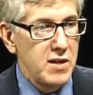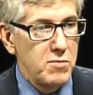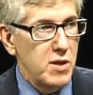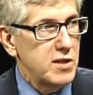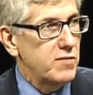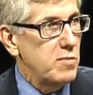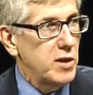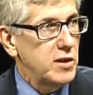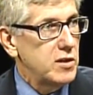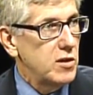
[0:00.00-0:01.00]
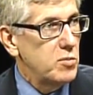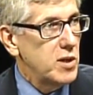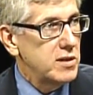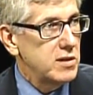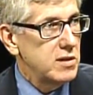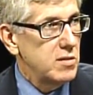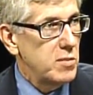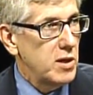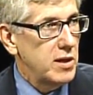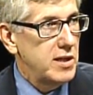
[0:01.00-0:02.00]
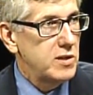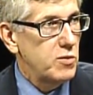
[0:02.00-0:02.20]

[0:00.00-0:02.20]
much of a military presence in the Middle East.